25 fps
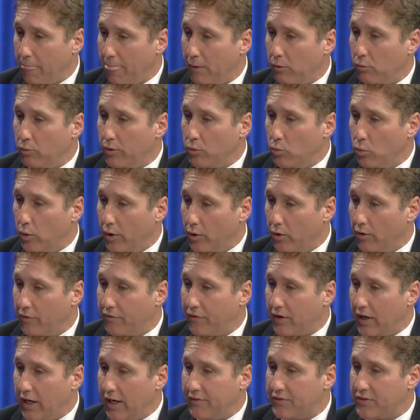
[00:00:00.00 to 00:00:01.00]
with
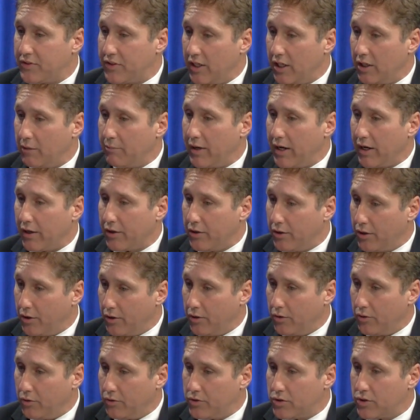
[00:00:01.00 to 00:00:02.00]
105 CMR
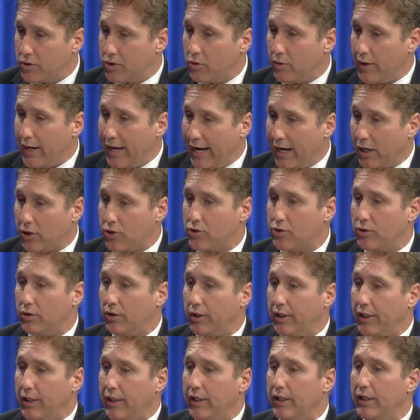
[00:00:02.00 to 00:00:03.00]
codes to
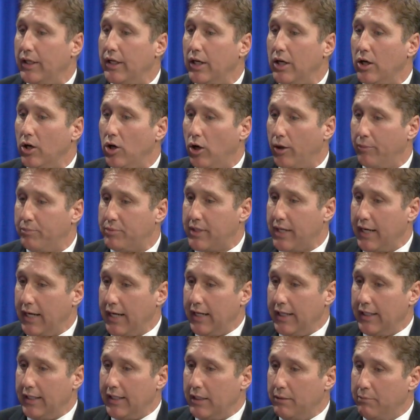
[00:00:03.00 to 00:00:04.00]
actually
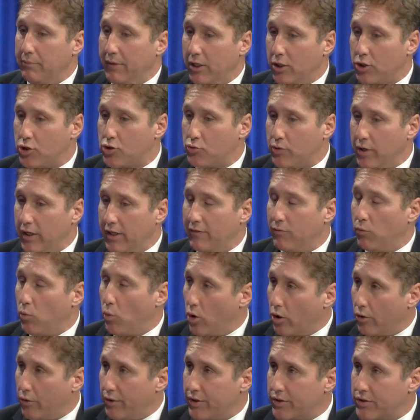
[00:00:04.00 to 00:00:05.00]
obtain administrative
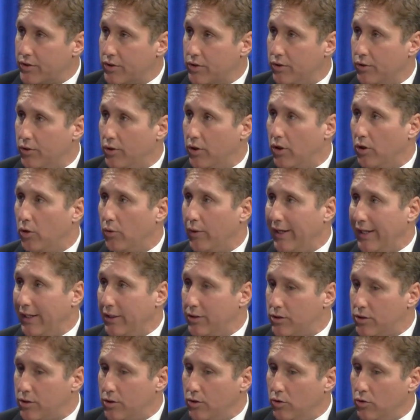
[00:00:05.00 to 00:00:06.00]
warrants to go
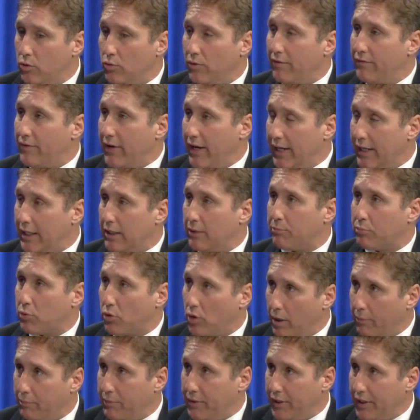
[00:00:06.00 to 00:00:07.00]
into vacant
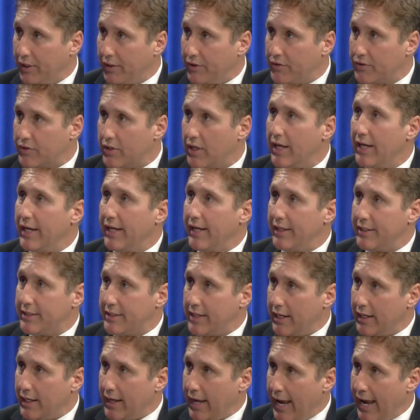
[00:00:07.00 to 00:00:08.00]
properties and
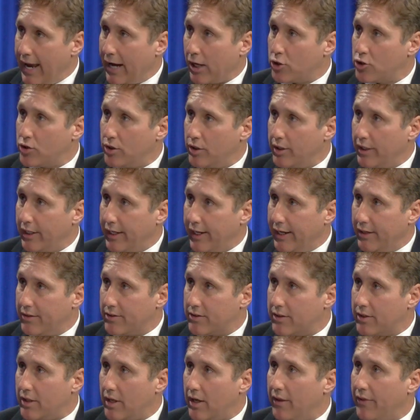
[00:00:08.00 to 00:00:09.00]
take action
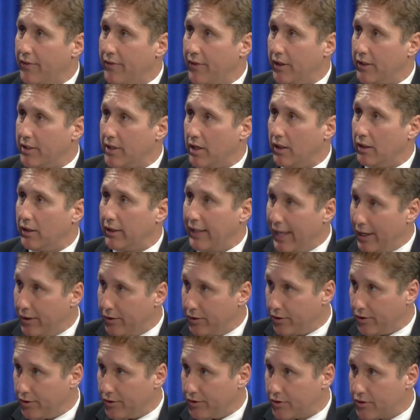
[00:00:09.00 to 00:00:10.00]
against the
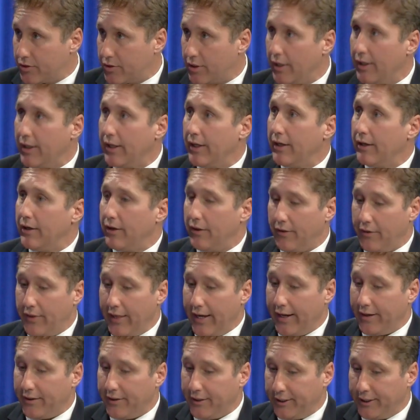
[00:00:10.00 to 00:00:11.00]
lenders
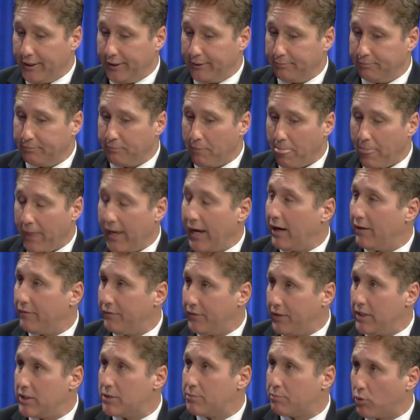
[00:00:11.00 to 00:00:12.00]
that um, have
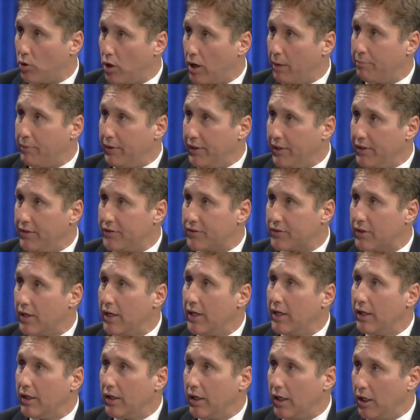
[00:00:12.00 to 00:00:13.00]
these properties
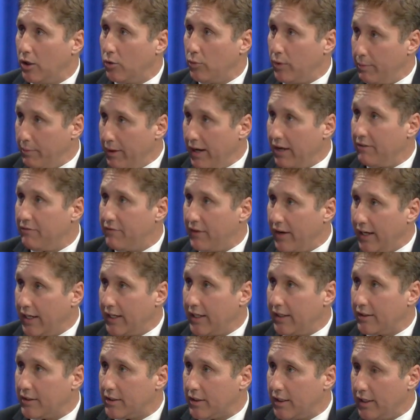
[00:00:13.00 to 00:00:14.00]
uh, remain
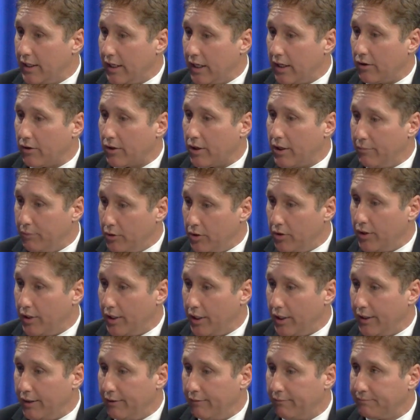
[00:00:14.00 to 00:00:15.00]
vacant in our
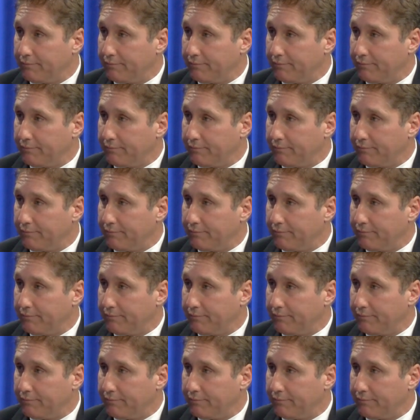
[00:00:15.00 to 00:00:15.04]
community.